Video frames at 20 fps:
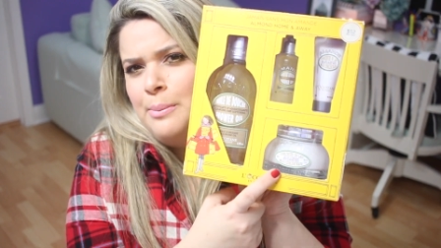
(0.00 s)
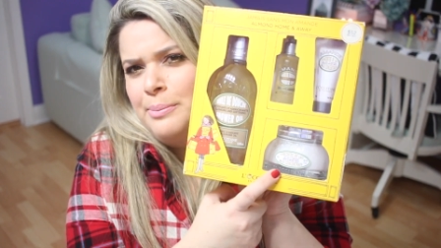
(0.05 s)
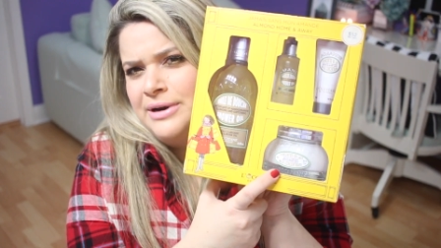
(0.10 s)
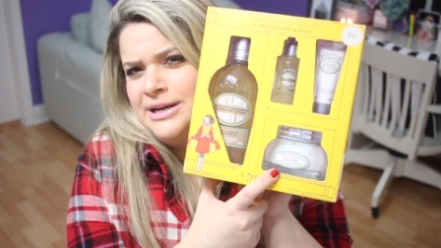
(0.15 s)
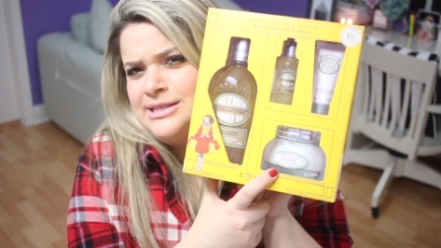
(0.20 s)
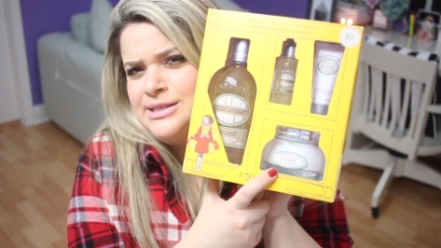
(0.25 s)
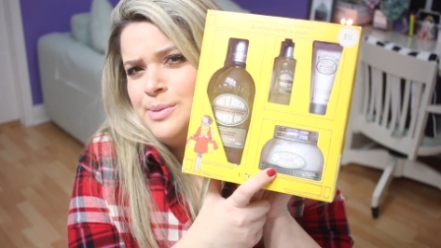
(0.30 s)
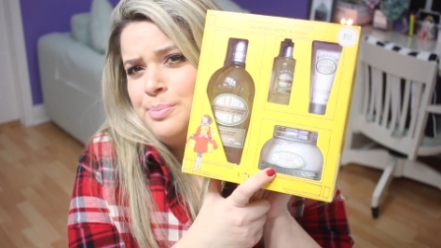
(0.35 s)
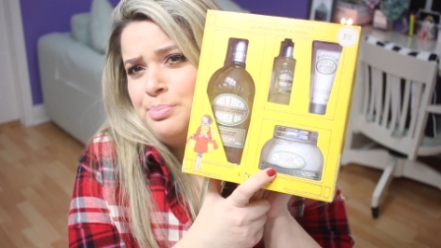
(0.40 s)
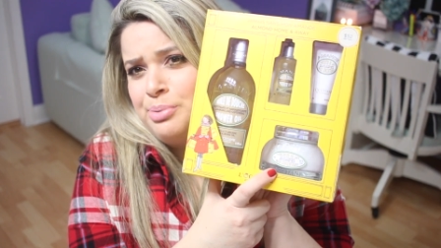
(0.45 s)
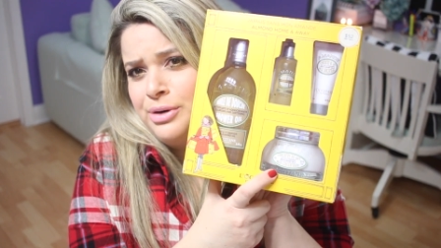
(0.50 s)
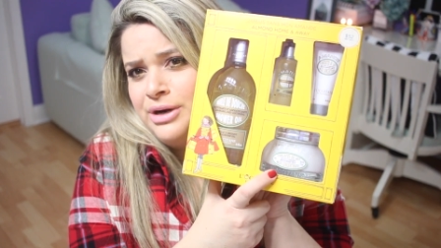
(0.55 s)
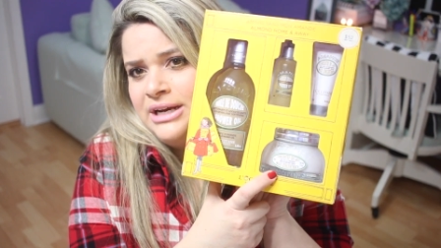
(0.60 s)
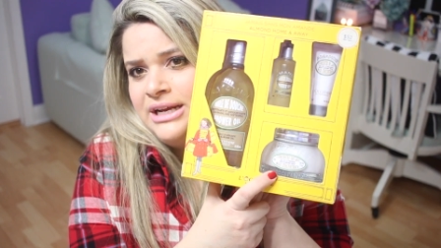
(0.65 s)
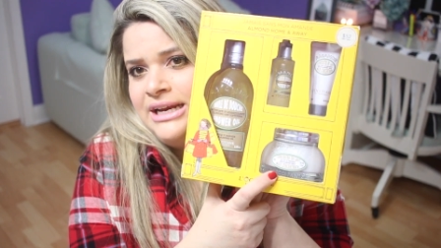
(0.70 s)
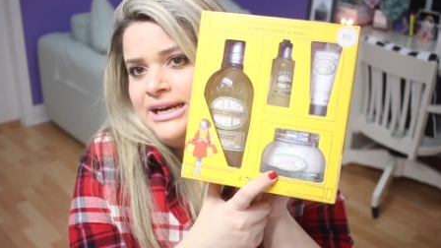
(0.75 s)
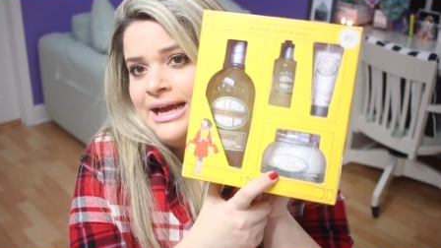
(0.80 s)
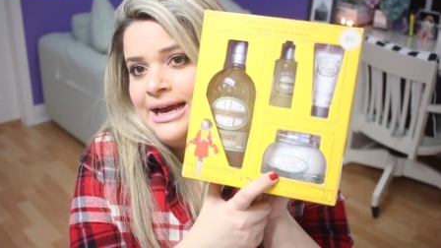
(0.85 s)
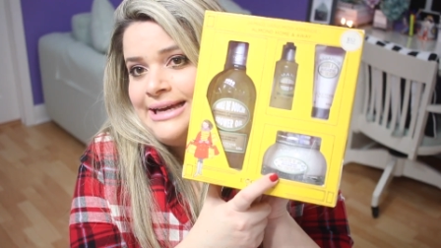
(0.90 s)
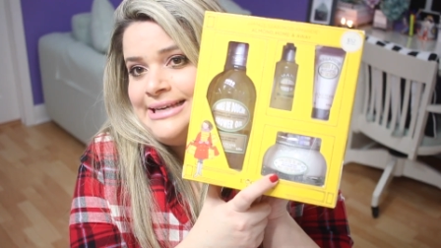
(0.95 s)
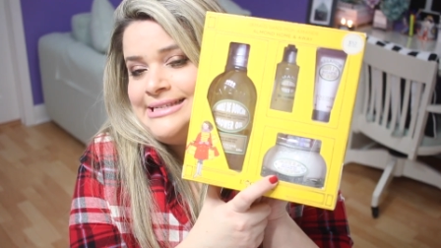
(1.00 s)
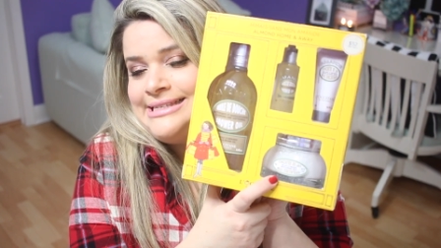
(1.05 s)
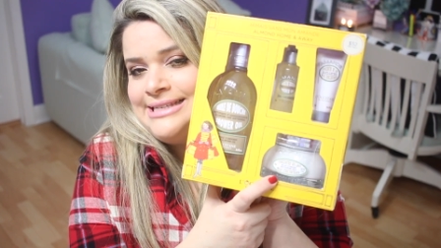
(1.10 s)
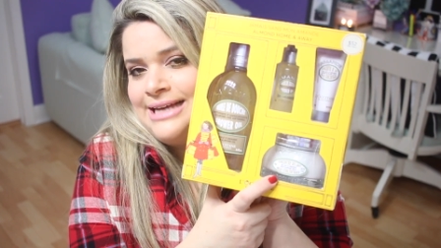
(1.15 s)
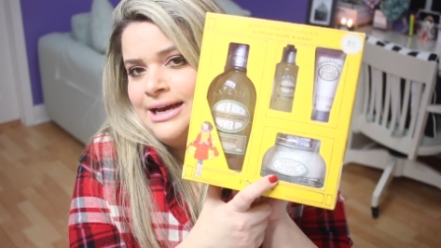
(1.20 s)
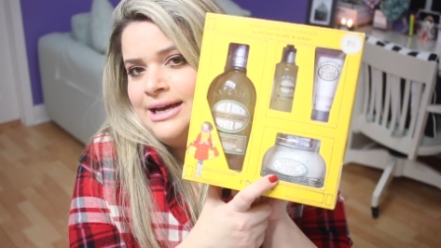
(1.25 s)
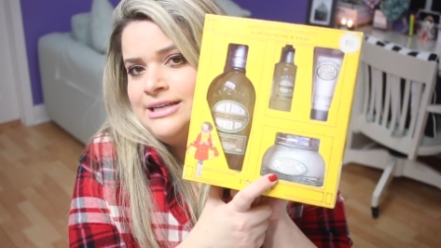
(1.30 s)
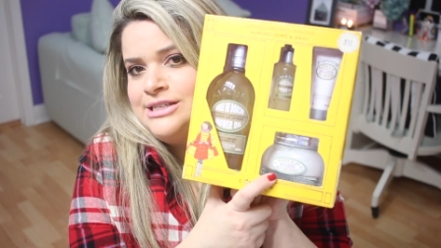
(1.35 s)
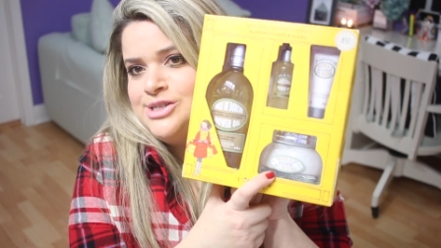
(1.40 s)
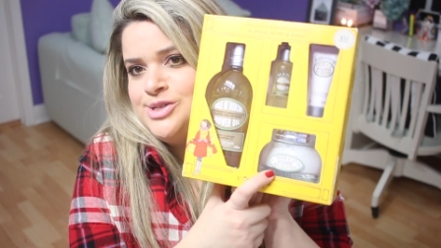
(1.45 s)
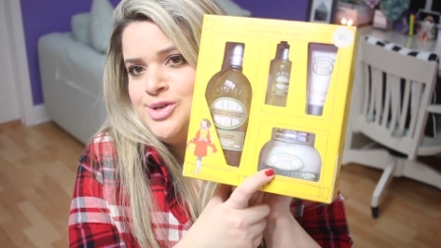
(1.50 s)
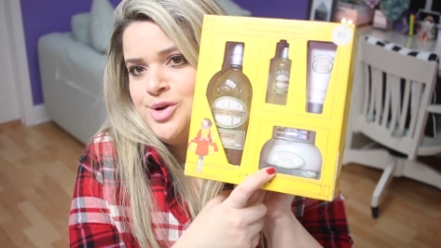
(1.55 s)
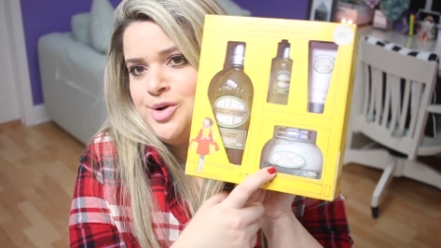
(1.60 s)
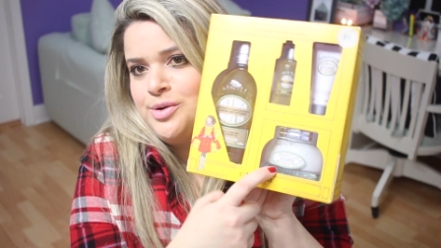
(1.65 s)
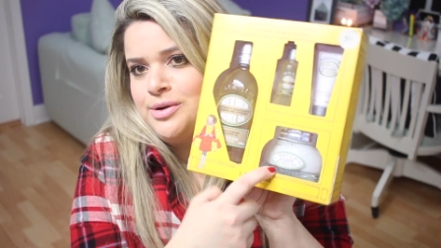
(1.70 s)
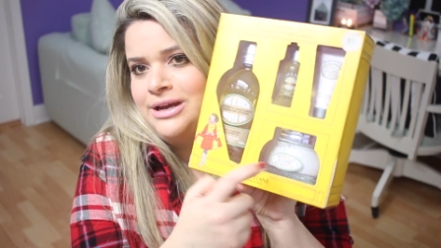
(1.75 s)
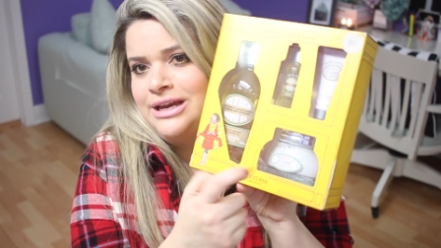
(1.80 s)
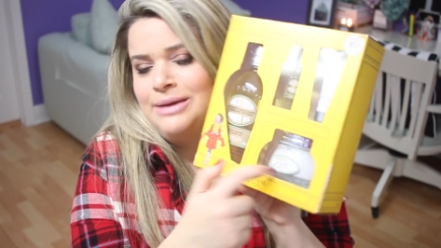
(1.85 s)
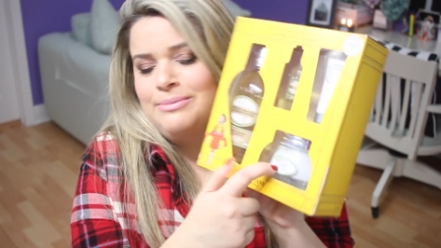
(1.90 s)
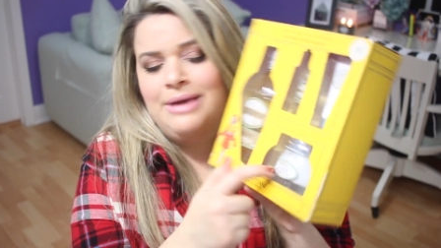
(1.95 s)
but it's a pretty nice size
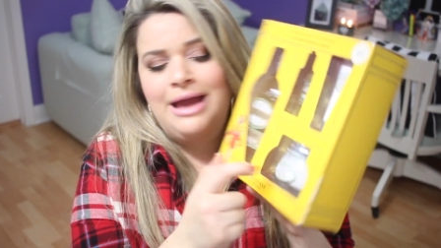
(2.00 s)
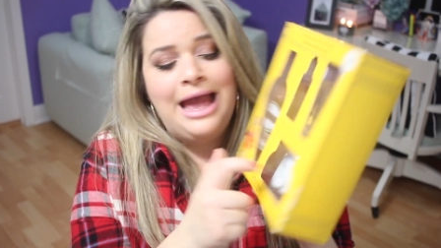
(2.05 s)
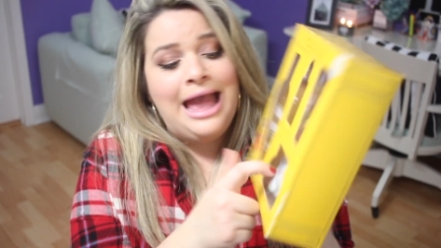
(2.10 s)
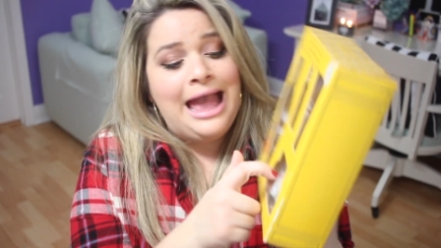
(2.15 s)
cream.